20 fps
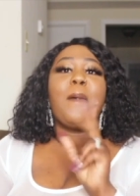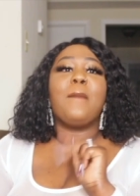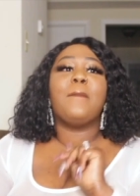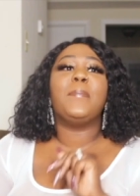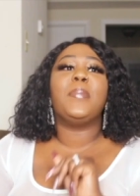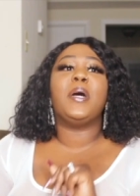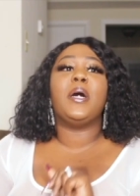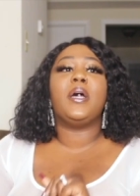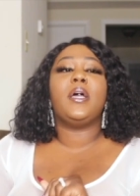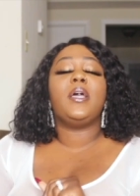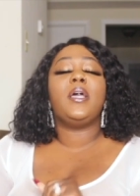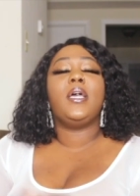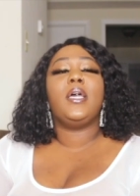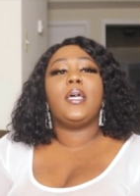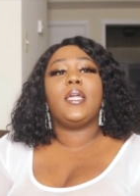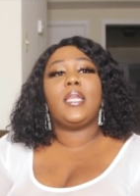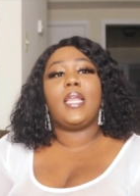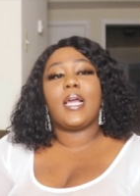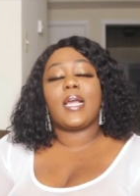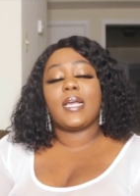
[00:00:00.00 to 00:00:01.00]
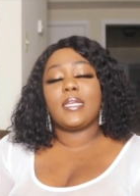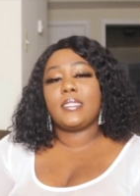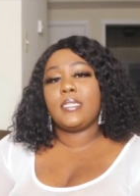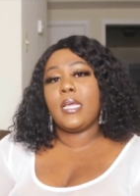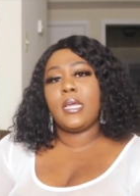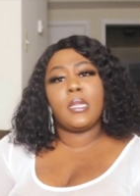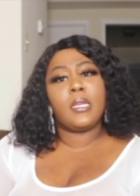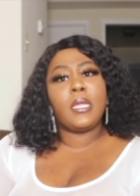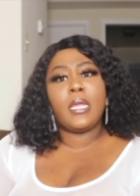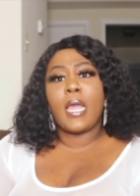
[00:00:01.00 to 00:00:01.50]
But, like I
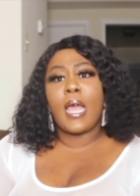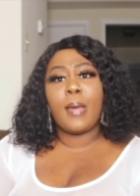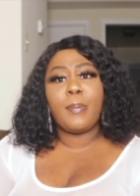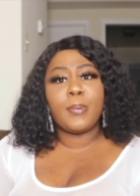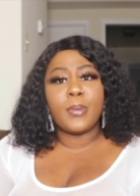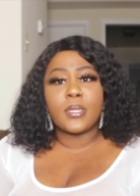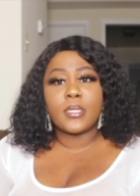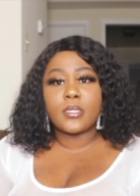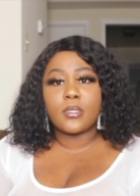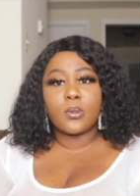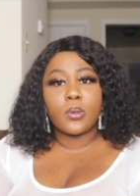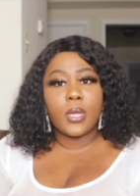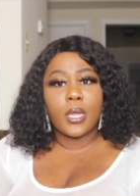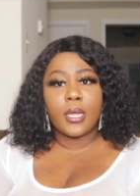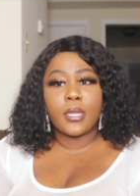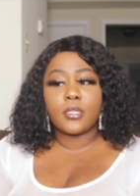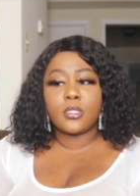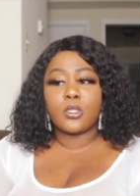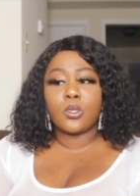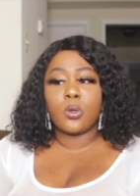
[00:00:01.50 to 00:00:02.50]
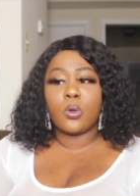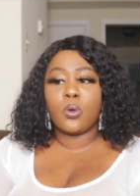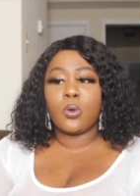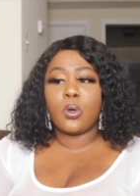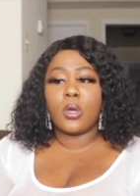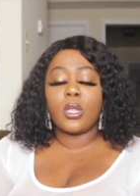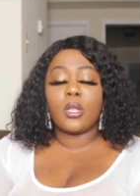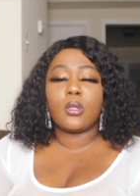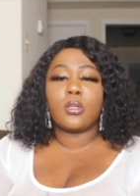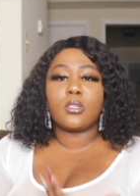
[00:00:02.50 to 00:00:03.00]
said, it happens, okay?
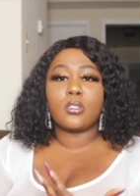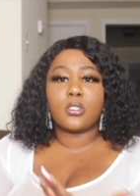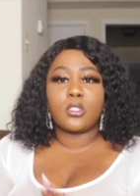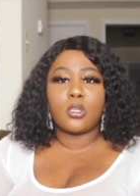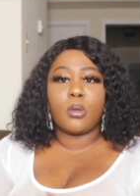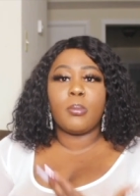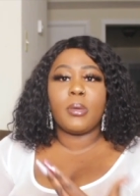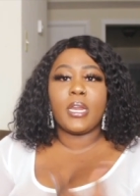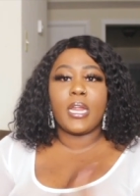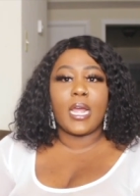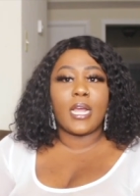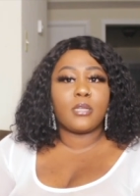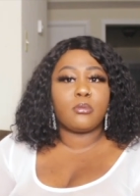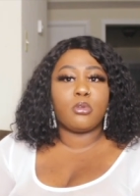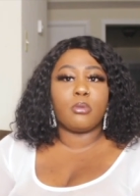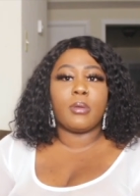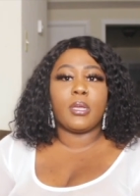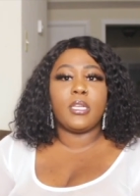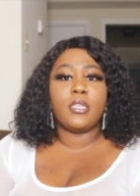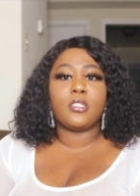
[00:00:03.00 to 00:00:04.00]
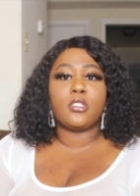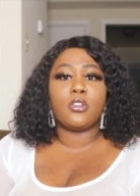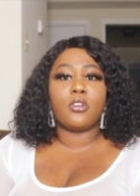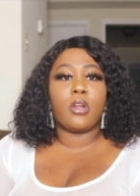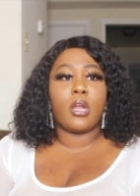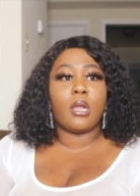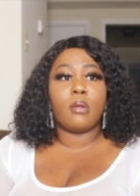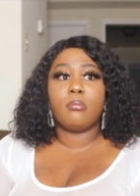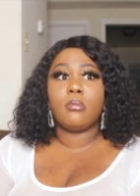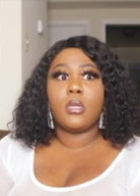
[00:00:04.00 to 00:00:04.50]
So, somebody asked me on my
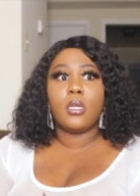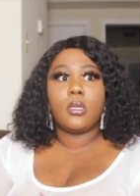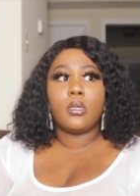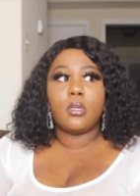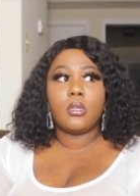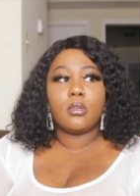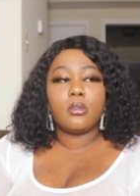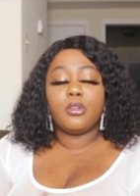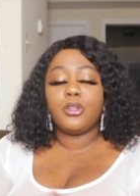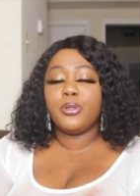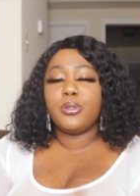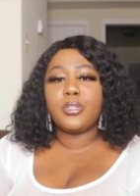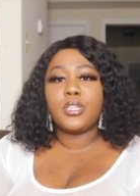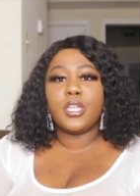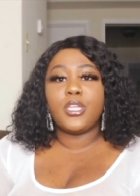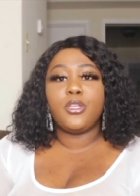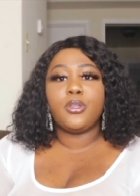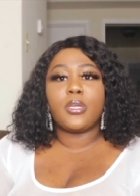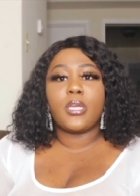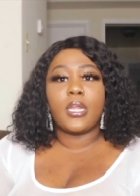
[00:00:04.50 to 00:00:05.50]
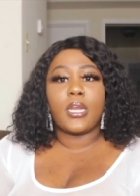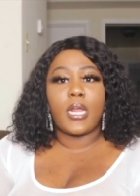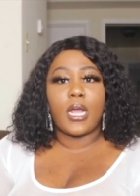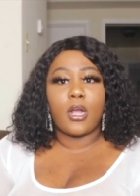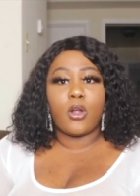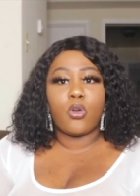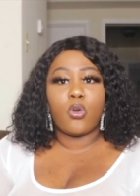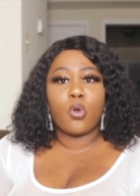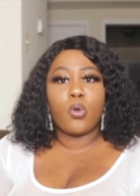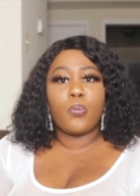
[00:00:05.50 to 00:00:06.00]
Instagram, do you think you can
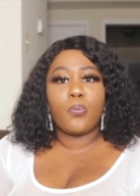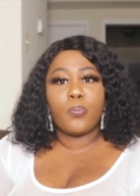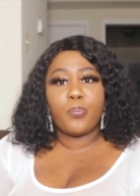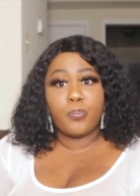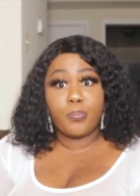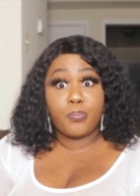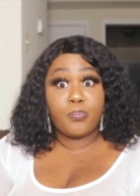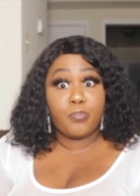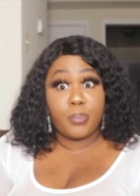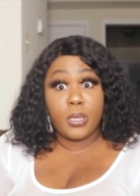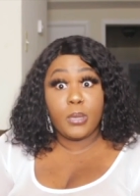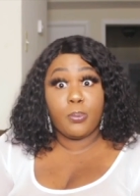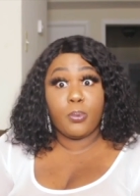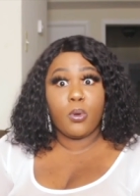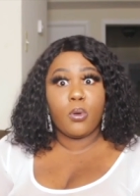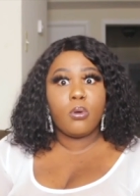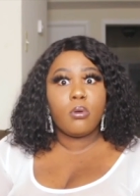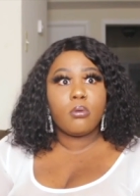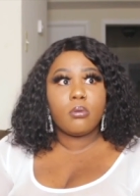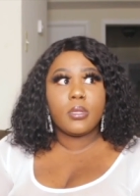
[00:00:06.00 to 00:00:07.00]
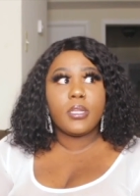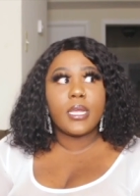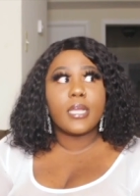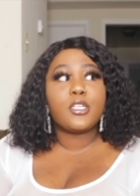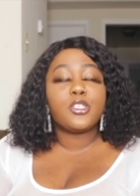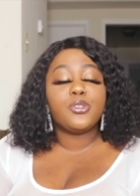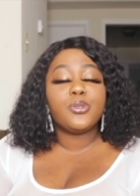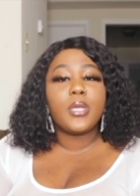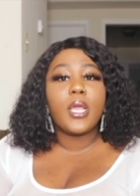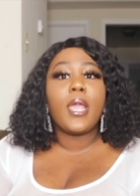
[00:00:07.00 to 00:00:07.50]
outgrow people?
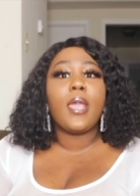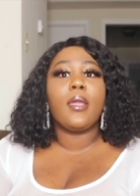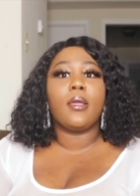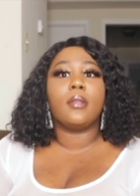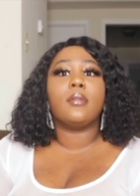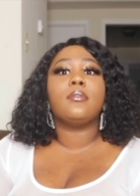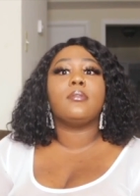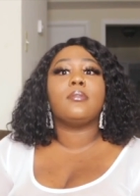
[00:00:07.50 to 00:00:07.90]
Yes, you can.